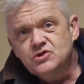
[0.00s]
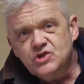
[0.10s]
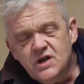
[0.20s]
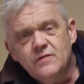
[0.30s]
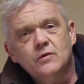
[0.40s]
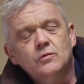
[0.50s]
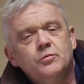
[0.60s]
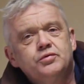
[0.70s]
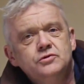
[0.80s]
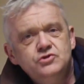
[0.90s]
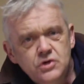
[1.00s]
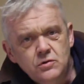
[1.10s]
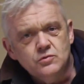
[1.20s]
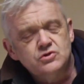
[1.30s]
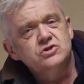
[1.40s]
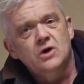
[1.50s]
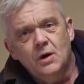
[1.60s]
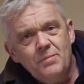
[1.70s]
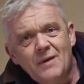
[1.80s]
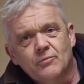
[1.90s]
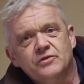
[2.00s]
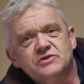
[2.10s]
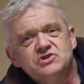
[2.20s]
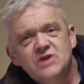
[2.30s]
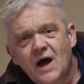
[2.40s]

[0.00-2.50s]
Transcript: a machine that will produce about the